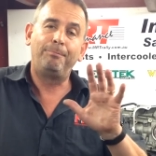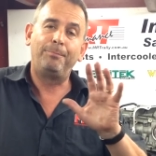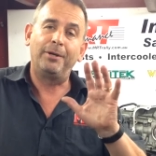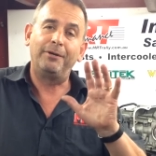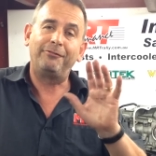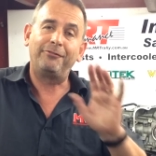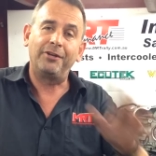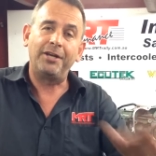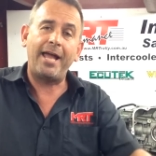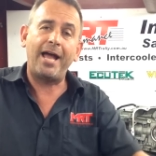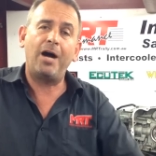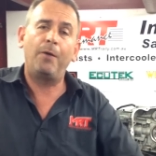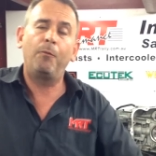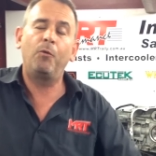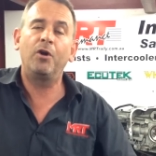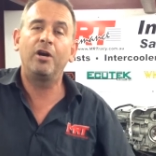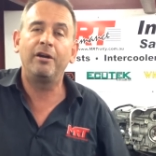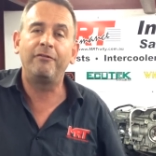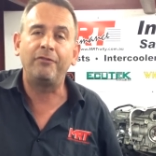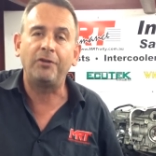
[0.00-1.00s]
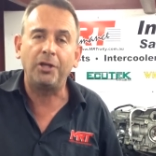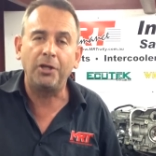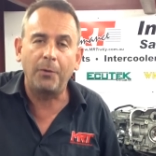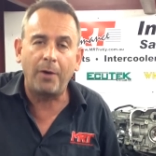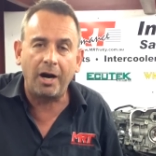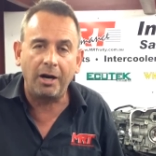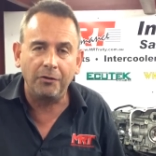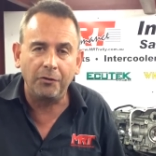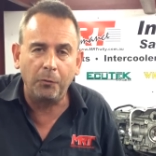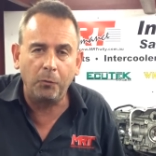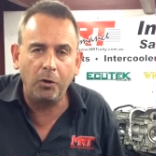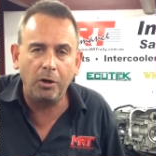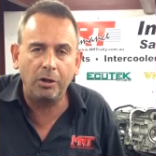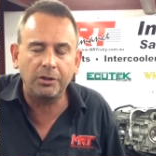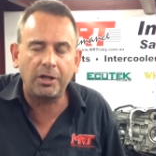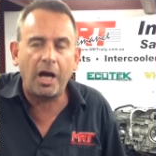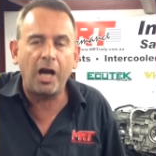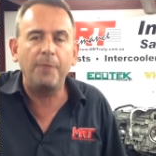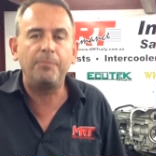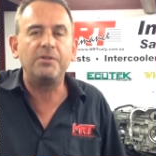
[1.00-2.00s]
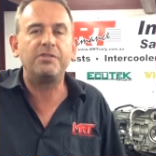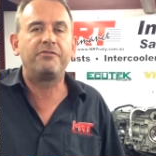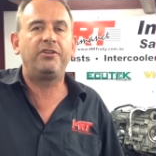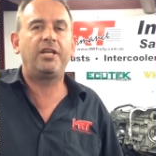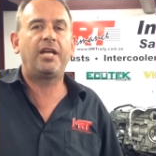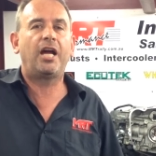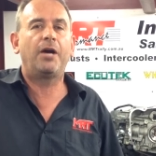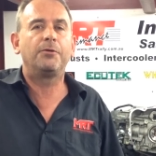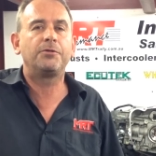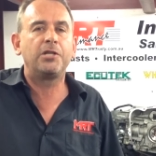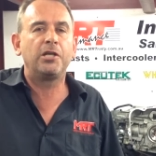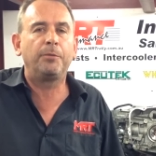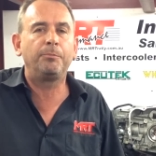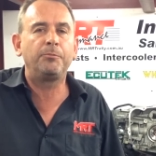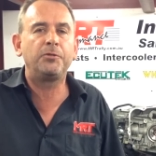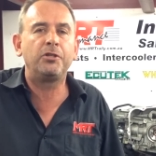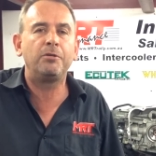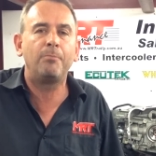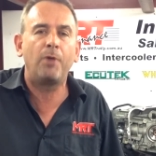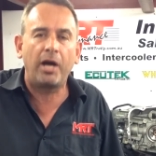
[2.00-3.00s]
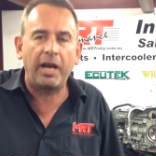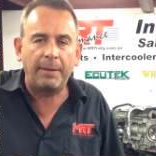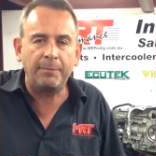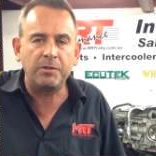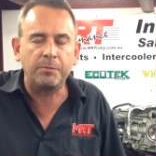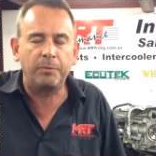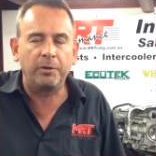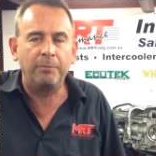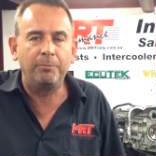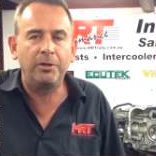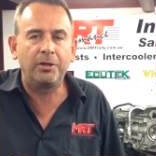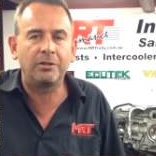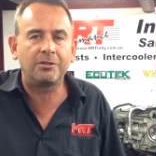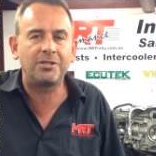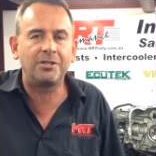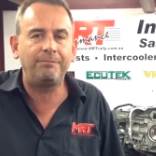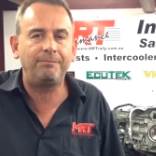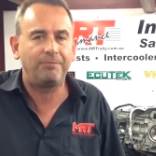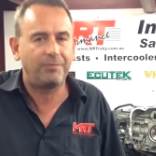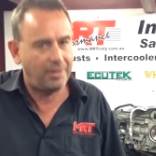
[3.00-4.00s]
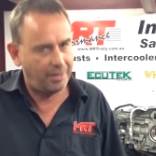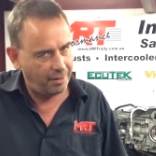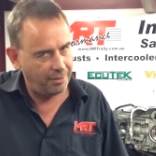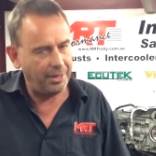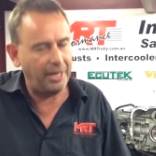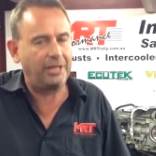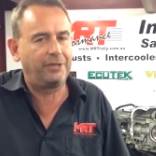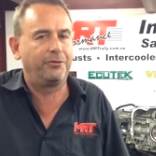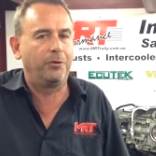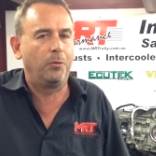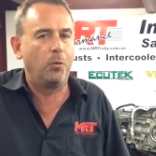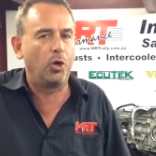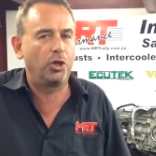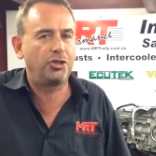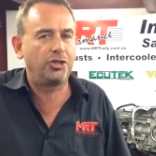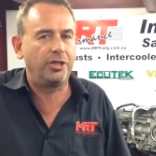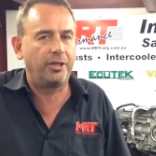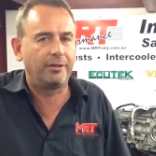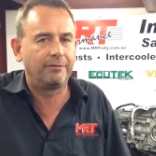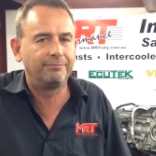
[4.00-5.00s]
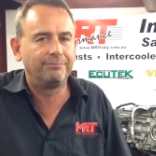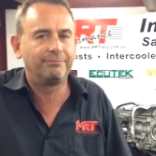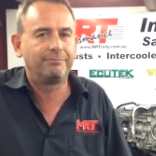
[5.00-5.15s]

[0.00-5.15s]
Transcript: But for now, wherever you are in the world, I hope this video has helped you. My name is Brett Middleton. Thanks for watching.